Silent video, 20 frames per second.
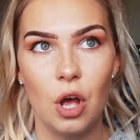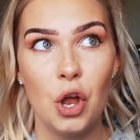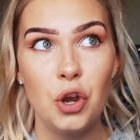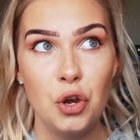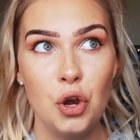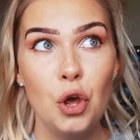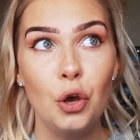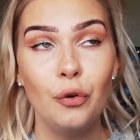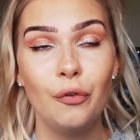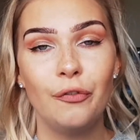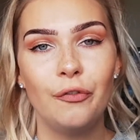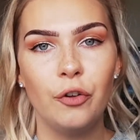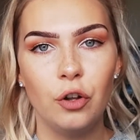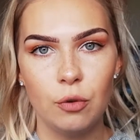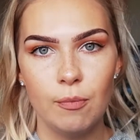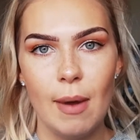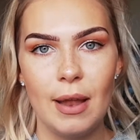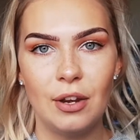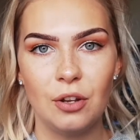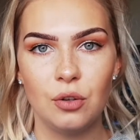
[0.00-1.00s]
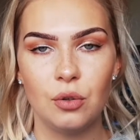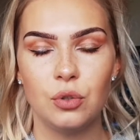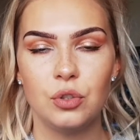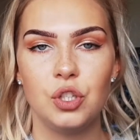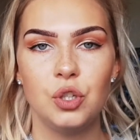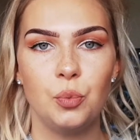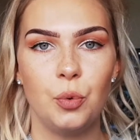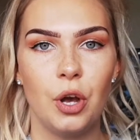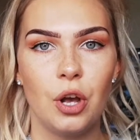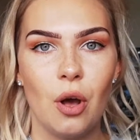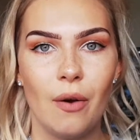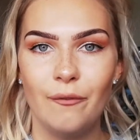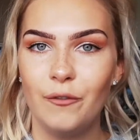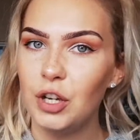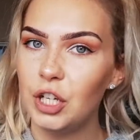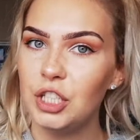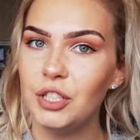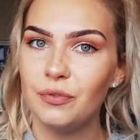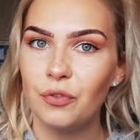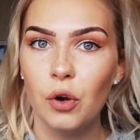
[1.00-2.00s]
a new full medical to work on
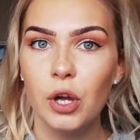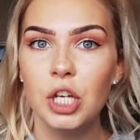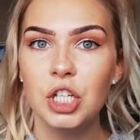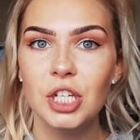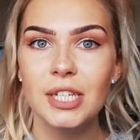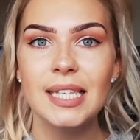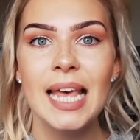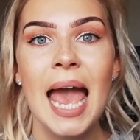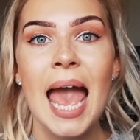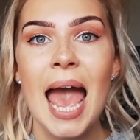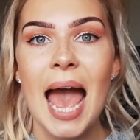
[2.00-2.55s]
Virgin Voyages,